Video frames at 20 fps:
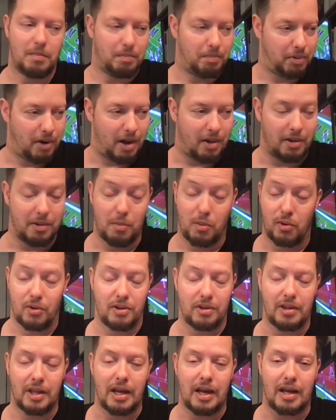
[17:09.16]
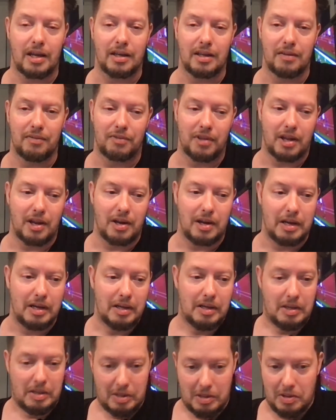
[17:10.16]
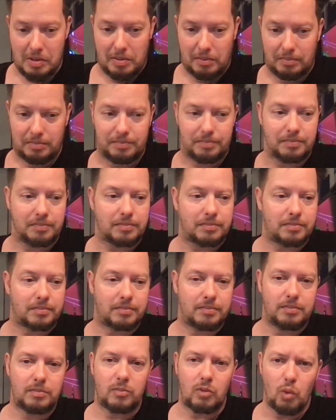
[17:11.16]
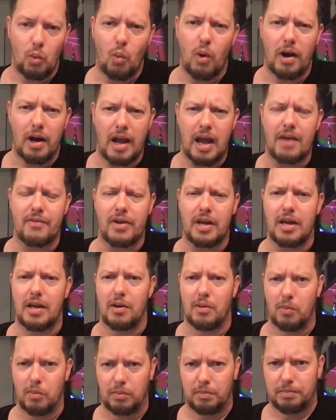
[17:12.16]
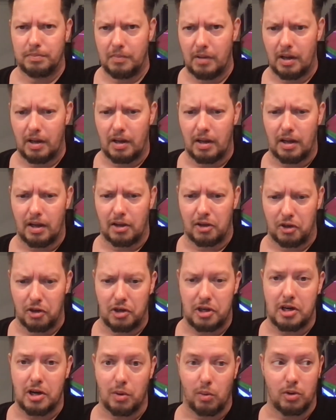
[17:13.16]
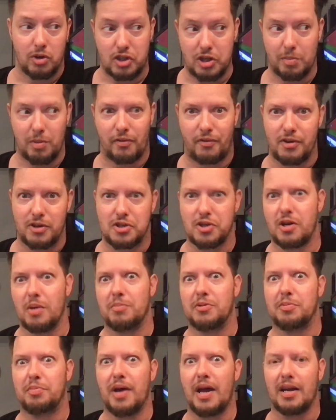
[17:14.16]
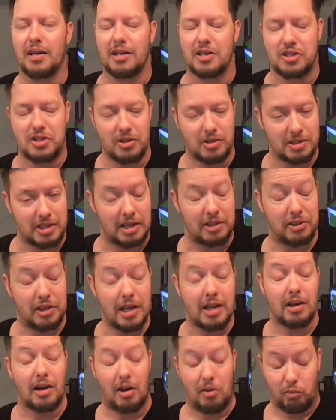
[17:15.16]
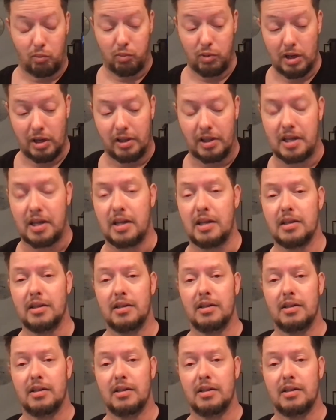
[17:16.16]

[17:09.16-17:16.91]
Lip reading: Probably more than that if they want to have a good year where Jimbo Fisher comes back next year. Because I think, really,